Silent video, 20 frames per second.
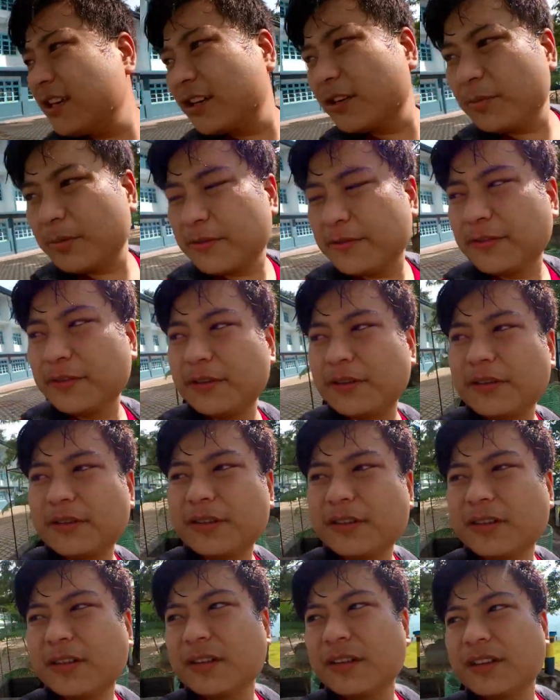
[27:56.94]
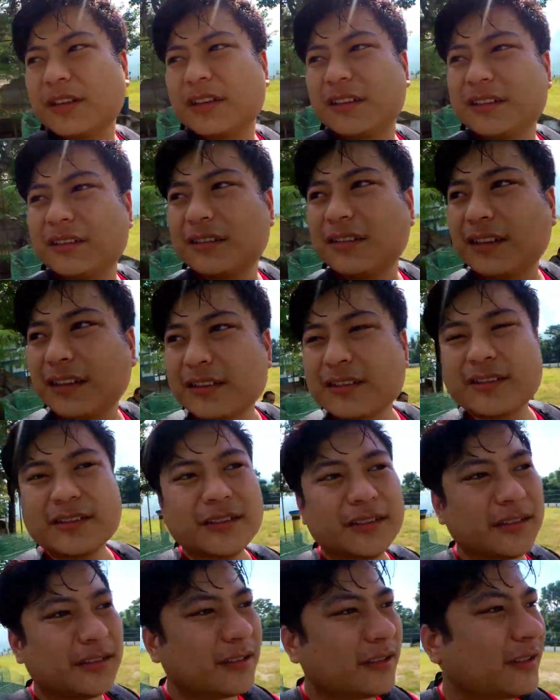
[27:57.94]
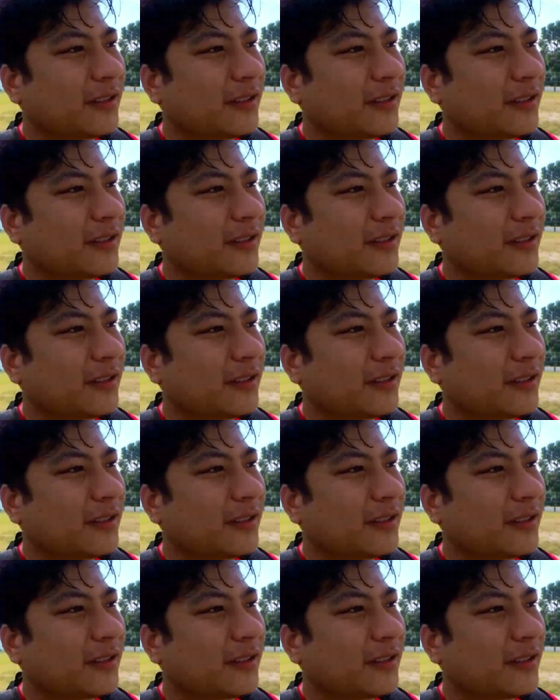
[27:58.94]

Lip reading: a year before last year.